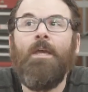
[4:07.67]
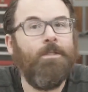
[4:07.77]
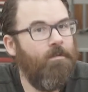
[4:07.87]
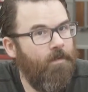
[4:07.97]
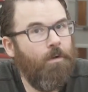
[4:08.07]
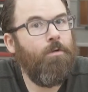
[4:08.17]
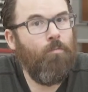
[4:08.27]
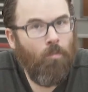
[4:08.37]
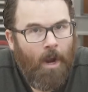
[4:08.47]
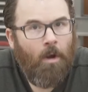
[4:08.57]
It's a very
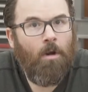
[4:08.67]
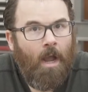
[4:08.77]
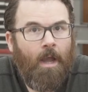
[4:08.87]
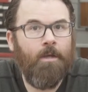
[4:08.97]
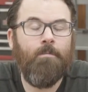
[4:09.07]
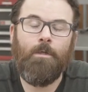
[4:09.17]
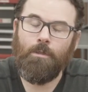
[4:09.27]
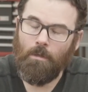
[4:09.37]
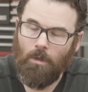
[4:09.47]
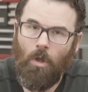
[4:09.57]
rare item. It
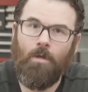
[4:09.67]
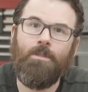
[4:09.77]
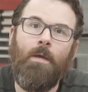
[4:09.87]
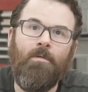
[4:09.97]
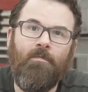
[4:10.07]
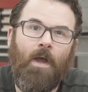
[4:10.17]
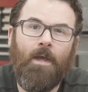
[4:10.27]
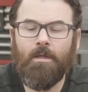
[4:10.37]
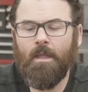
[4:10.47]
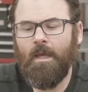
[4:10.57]
took a long time to
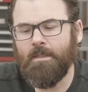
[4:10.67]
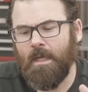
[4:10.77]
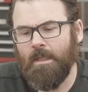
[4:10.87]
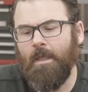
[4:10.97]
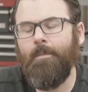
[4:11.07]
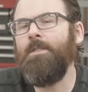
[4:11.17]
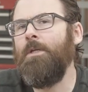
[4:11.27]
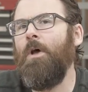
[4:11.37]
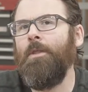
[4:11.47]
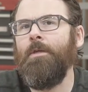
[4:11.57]
find and it has a
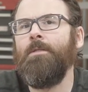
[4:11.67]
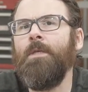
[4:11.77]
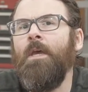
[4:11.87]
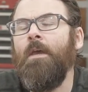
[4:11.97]
limited audience.